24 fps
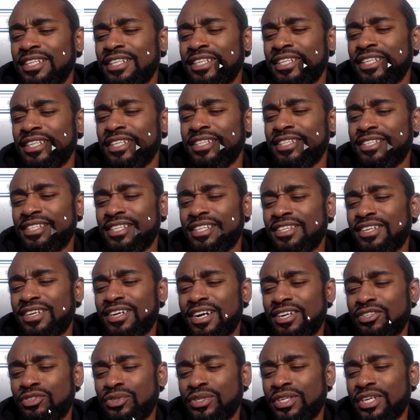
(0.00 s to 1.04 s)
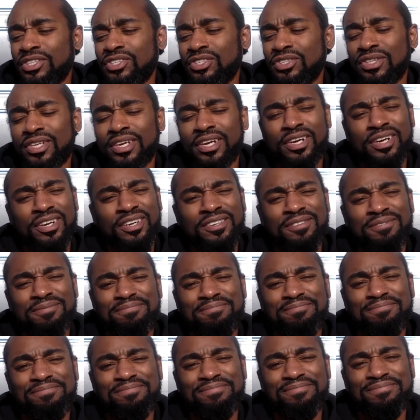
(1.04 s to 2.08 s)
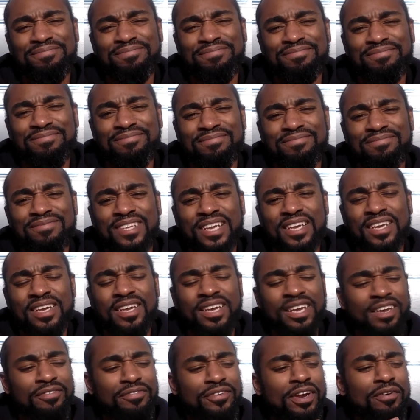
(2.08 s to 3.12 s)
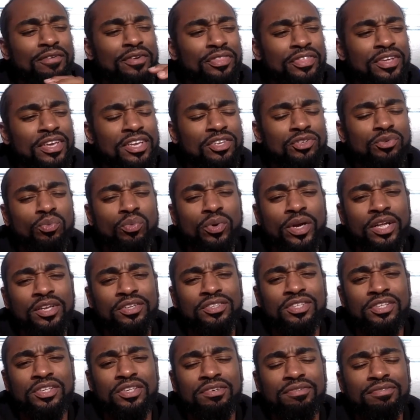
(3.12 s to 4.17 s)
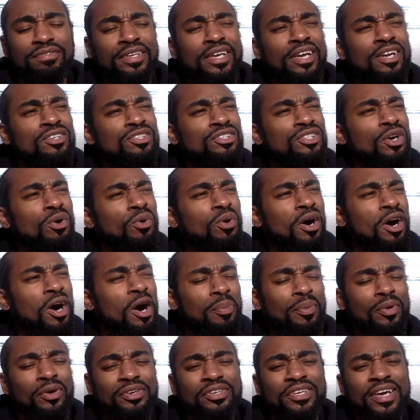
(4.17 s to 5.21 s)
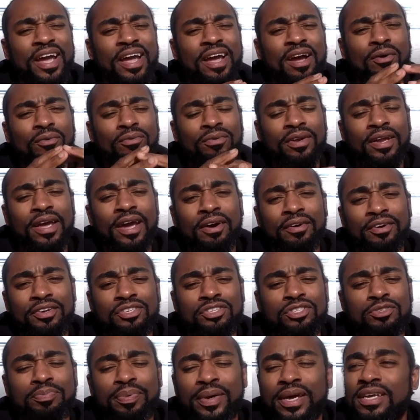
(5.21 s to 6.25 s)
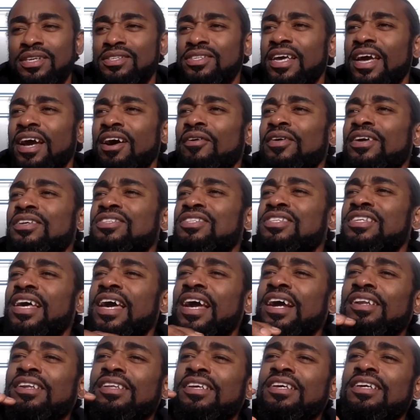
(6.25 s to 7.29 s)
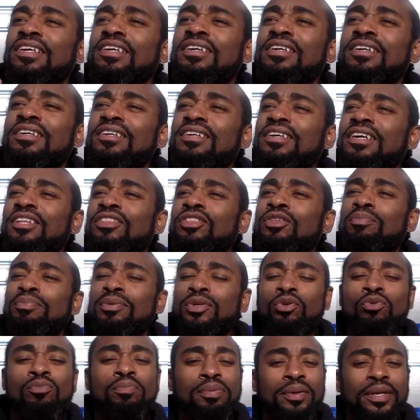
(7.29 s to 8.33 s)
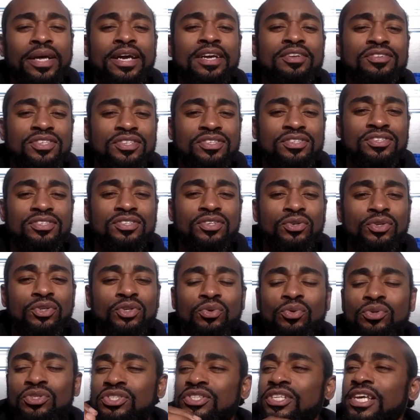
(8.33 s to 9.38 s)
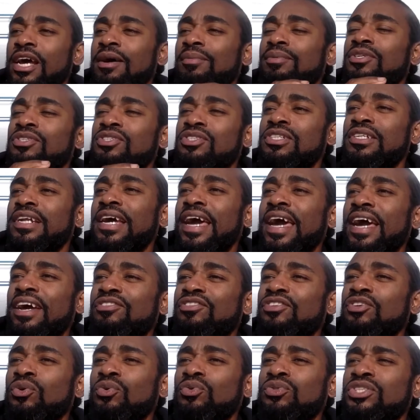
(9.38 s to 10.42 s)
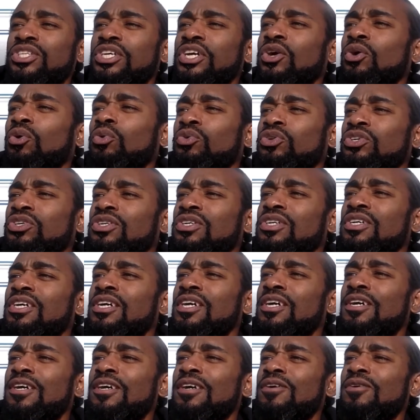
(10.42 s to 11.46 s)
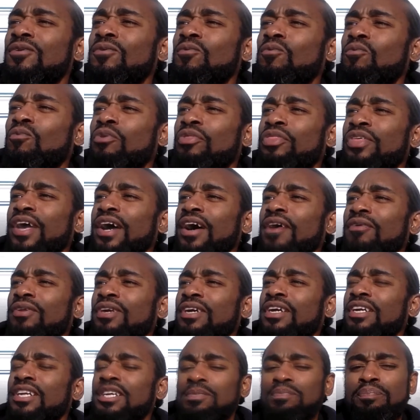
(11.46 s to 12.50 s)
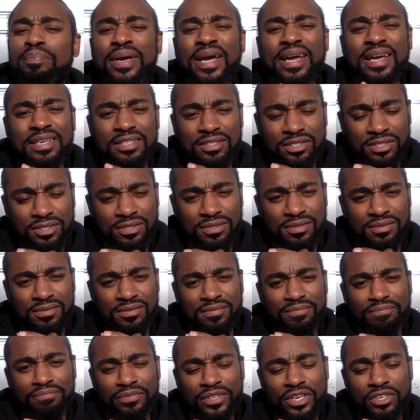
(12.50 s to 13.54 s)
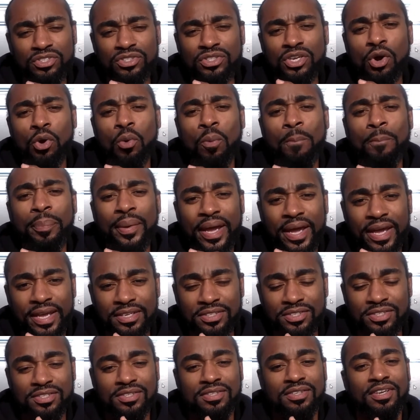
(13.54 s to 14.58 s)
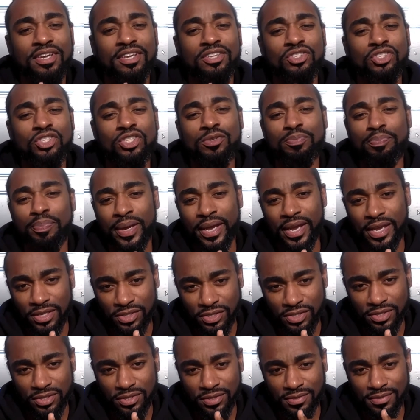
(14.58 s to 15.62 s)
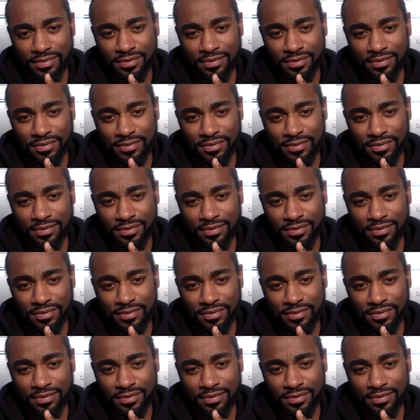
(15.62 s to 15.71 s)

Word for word: You see the contradiction there? If everything's relative and there's no up or down out in space, how exactly in the blue blazes do you establish an axial tilt without any base? There's no base in space.